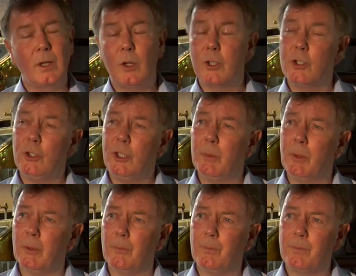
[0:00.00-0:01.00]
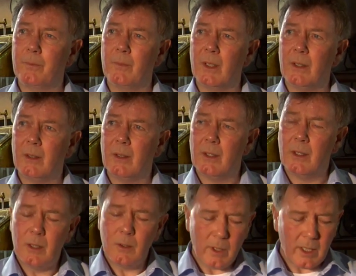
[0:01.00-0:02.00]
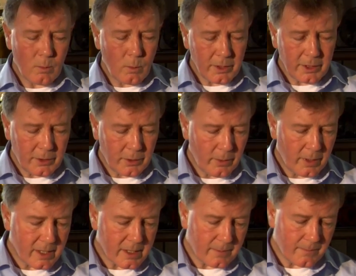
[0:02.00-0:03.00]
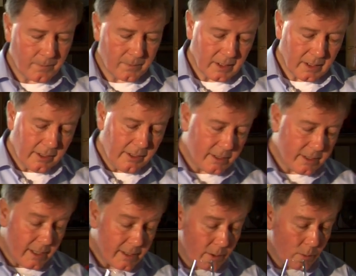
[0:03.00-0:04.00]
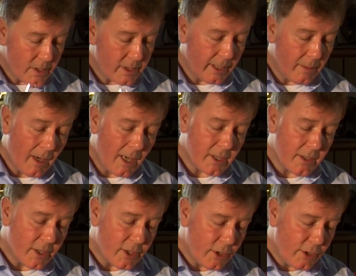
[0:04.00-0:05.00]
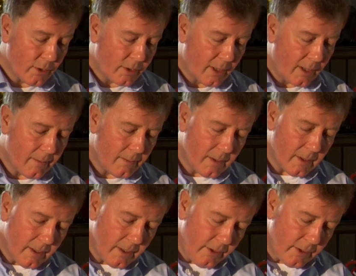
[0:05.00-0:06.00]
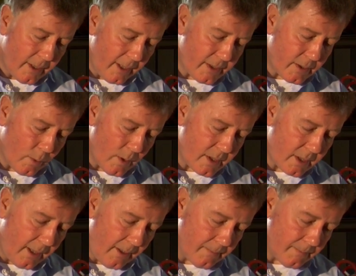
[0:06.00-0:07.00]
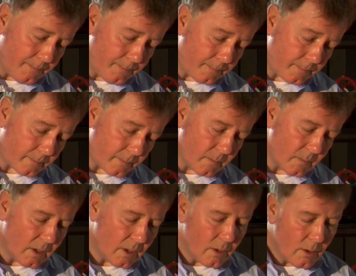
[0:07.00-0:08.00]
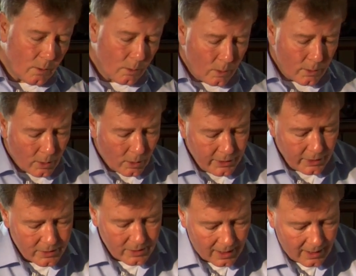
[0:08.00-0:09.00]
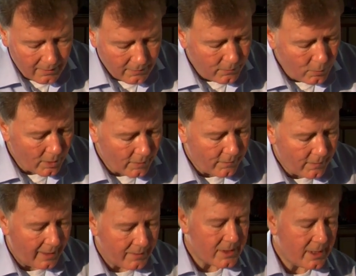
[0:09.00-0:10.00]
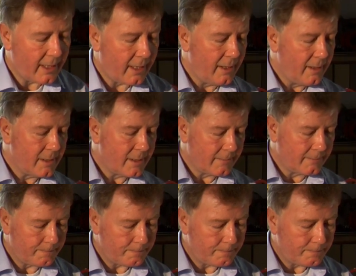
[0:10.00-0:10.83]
Or should you put? Well, what you do is, you taste the whiskey. Imagine this is your tongue. You taste the whiskey, hold it on your tongue 4 or 5 seconds.